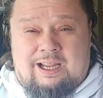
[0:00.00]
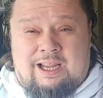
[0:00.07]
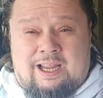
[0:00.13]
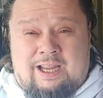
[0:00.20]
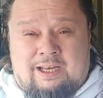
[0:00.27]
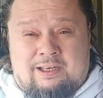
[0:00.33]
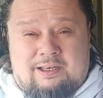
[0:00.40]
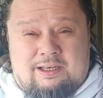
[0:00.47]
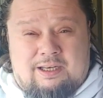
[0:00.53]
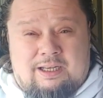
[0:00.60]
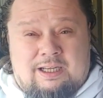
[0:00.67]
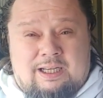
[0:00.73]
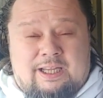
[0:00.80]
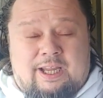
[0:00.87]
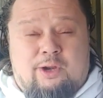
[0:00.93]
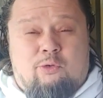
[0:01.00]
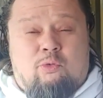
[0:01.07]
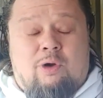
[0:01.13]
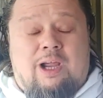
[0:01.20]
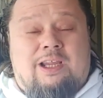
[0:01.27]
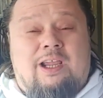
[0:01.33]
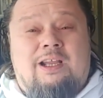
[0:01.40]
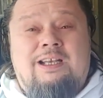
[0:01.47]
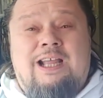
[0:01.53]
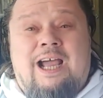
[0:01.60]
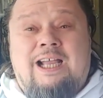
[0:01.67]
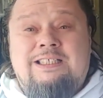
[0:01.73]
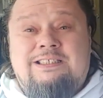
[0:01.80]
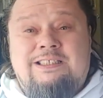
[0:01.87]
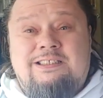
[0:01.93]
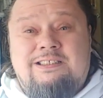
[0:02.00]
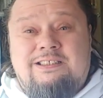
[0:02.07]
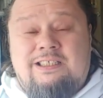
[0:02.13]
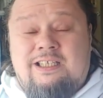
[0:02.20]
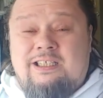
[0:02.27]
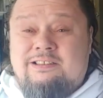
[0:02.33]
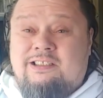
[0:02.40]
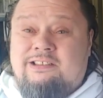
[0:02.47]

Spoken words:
and he recognizes